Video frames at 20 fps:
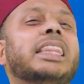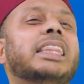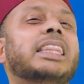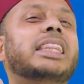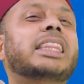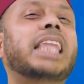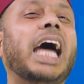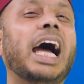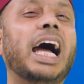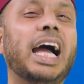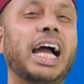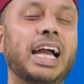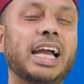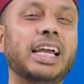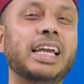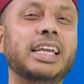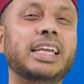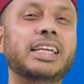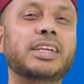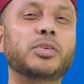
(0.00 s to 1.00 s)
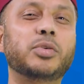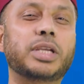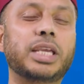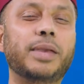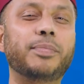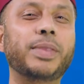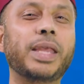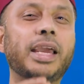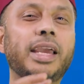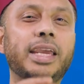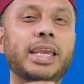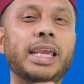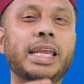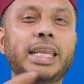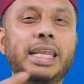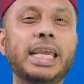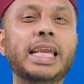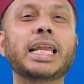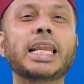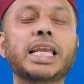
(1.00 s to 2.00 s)
Ta. Okay. In
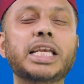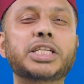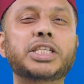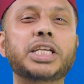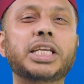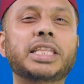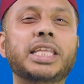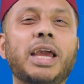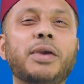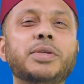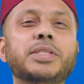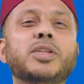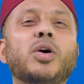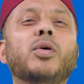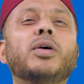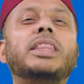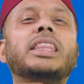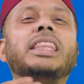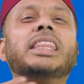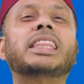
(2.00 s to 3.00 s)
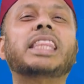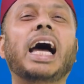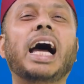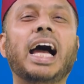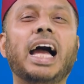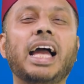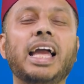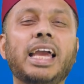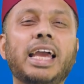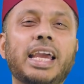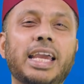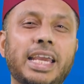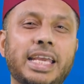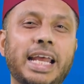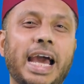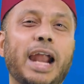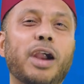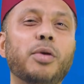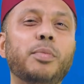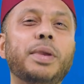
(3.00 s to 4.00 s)
English, there is no Ta. In
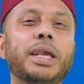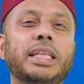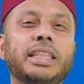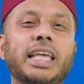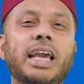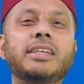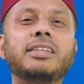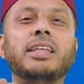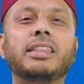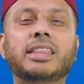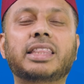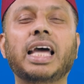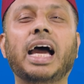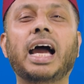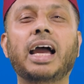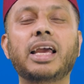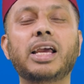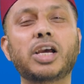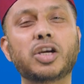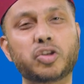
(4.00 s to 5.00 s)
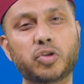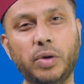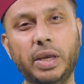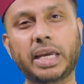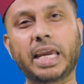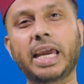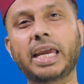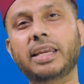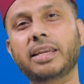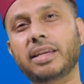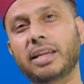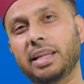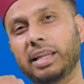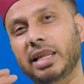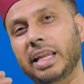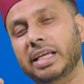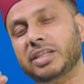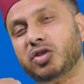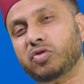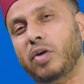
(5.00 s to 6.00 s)
Arabic, there is Ta. So again,
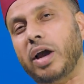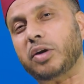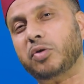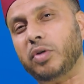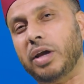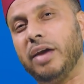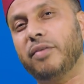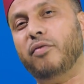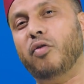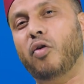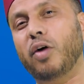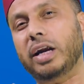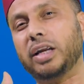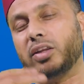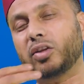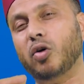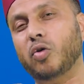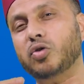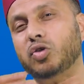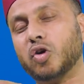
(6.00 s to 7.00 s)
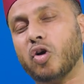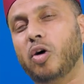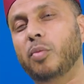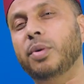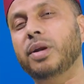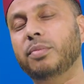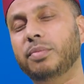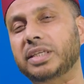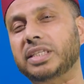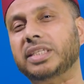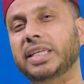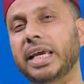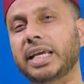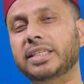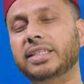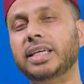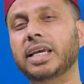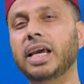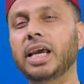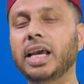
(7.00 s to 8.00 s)
let's try to avoid those common
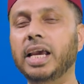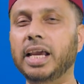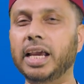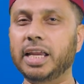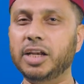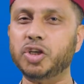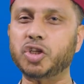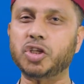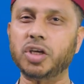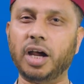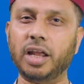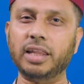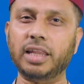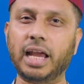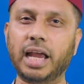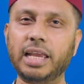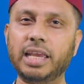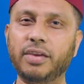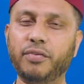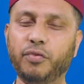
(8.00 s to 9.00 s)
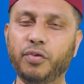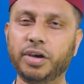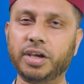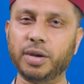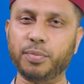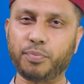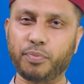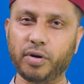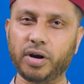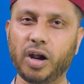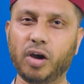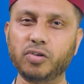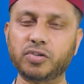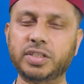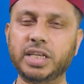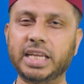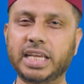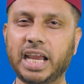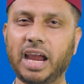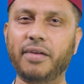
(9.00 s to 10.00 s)
mistakes. And inshallah, if we can pronounce
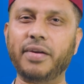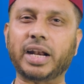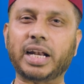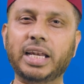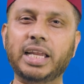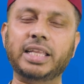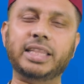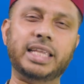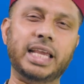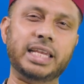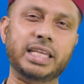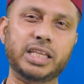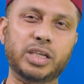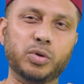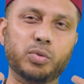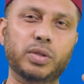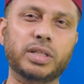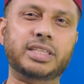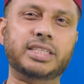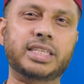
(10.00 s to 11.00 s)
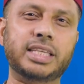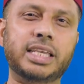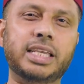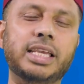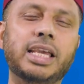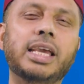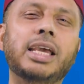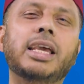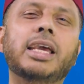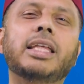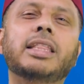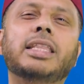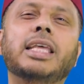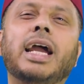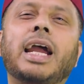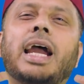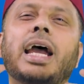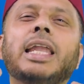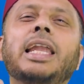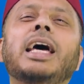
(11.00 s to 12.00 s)
it correctly, then you will see the
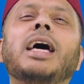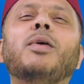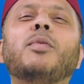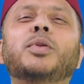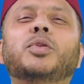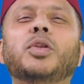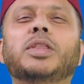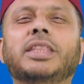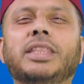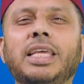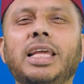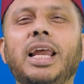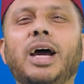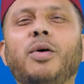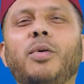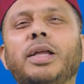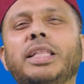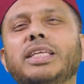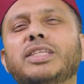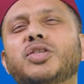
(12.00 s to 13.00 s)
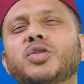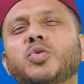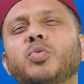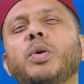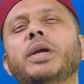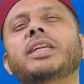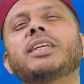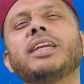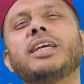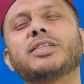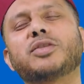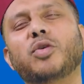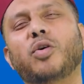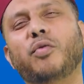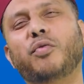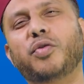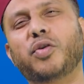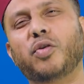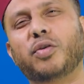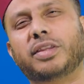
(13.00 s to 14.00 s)
halawat al-tilawa, the sweetness
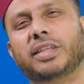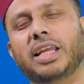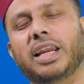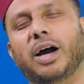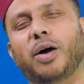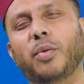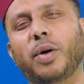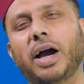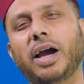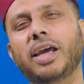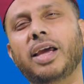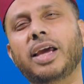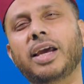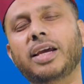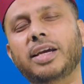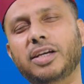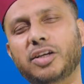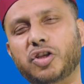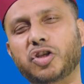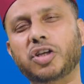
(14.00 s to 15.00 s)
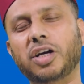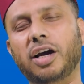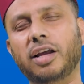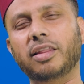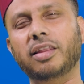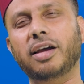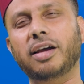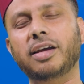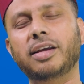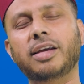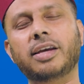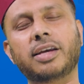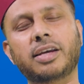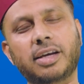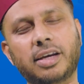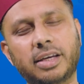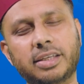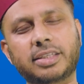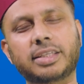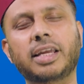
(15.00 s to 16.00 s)
of your tilawa. Inshallah.
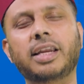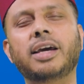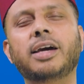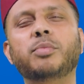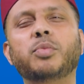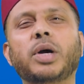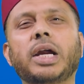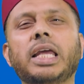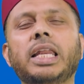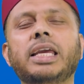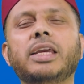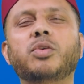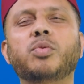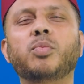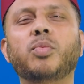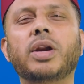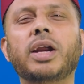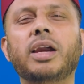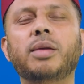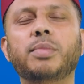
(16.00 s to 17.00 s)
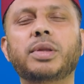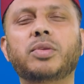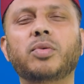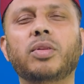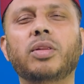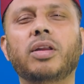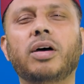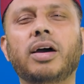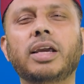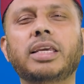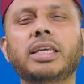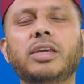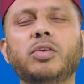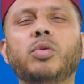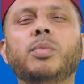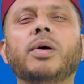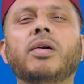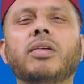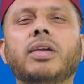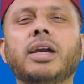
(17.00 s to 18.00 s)
Assalamu alaikum wa rahmatullahi wa
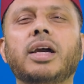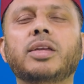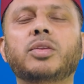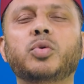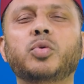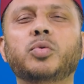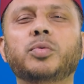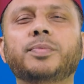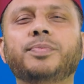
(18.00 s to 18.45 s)
barakatuh.